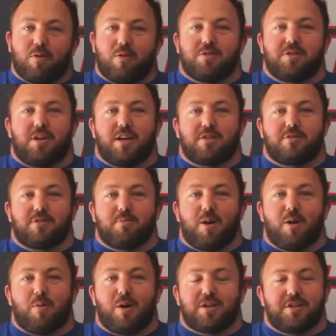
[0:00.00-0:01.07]
course, you guys are
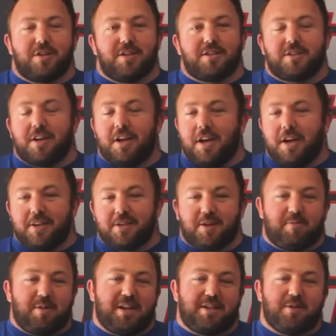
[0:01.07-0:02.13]
smart watching this, so
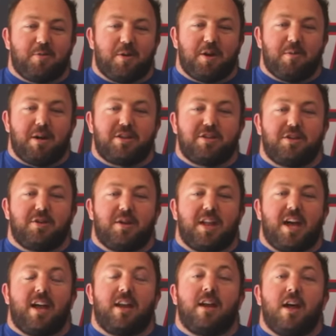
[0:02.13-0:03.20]
I'm not too worried about you doing
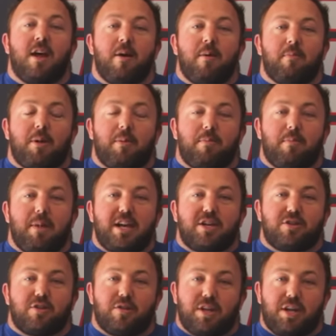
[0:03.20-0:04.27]
that. But make
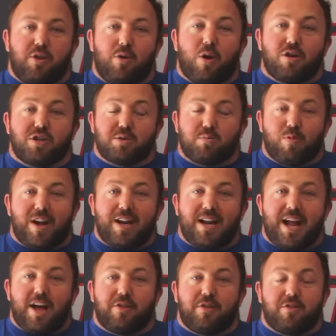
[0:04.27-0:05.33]
sure that you are spreading
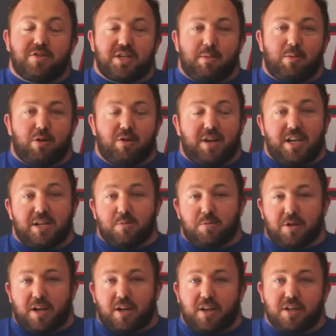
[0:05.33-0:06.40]
out those similar days,
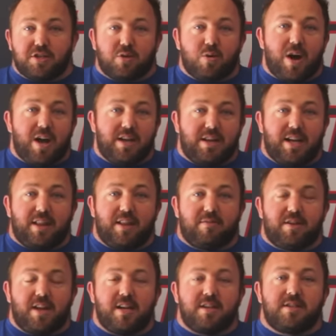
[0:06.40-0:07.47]
particularly squat and
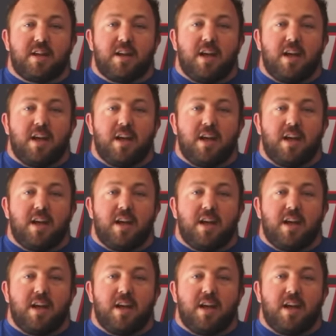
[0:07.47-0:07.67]
deadlift days.